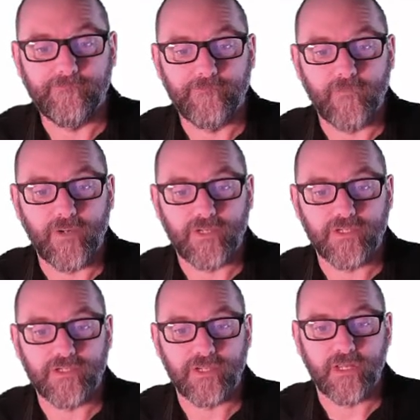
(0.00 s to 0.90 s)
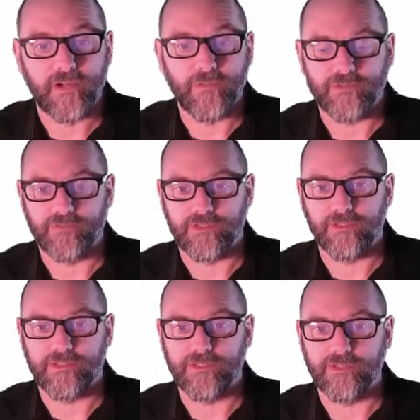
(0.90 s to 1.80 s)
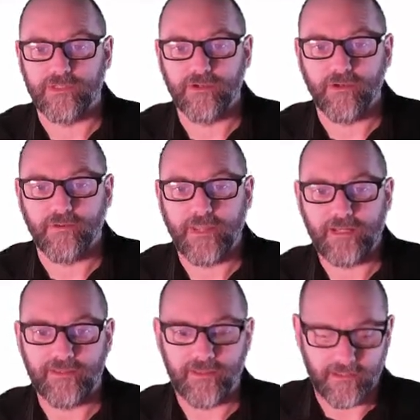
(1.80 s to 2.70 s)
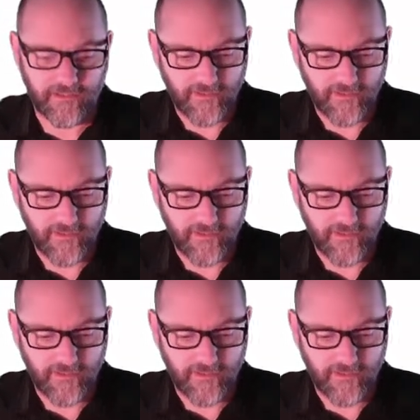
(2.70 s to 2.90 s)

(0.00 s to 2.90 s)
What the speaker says: which results in 0. Anything,